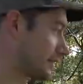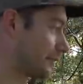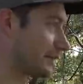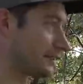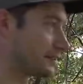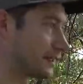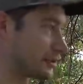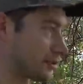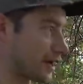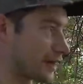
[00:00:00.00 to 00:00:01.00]
some of these
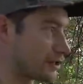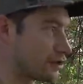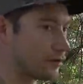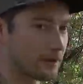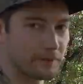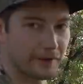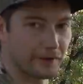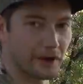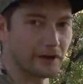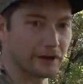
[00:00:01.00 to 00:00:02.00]
things are kind of chewed up, like
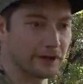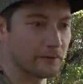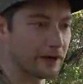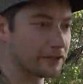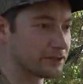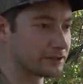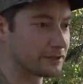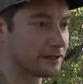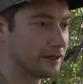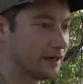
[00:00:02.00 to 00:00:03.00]
they are licking branches.
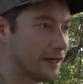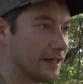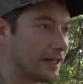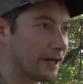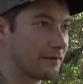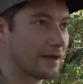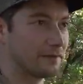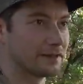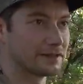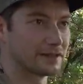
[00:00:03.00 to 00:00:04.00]
Like
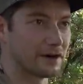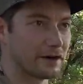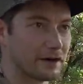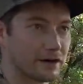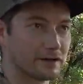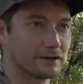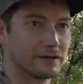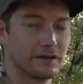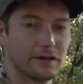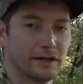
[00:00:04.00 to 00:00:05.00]
maybe this area
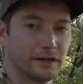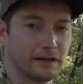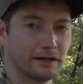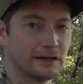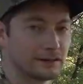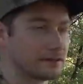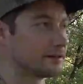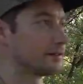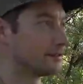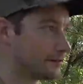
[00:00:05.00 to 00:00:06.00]
gets
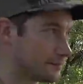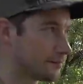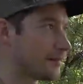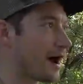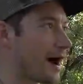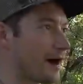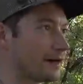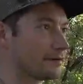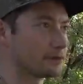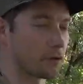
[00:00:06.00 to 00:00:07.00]
hot
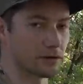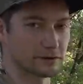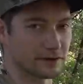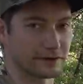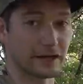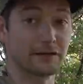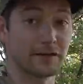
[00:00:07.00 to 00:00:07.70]
towards like the end